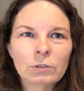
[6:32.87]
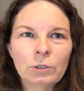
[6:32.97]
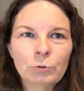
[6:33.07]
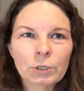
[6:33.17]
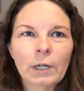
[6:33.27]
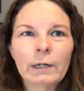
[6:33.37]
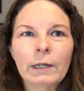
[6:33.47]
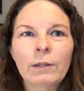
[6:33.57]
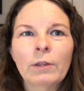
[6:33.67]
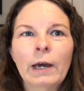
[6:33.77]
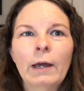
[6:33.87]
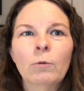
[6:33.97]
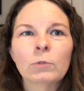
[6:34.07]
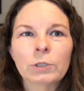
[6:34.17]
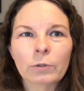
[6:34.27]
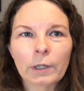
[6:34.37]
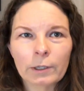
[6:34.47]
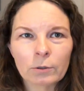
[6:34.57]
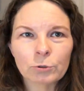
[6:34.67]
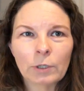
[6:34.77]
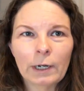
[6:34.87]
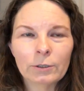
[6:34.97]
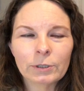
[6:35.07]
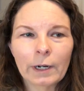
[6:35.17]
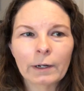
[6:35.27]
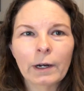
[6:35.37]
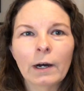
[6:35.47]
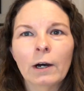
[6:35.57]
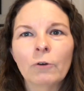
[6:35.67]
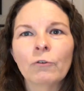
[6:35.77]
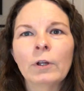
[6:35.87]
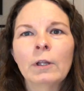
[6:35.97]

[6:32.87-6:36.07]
new study that was on clinicaltrials.gov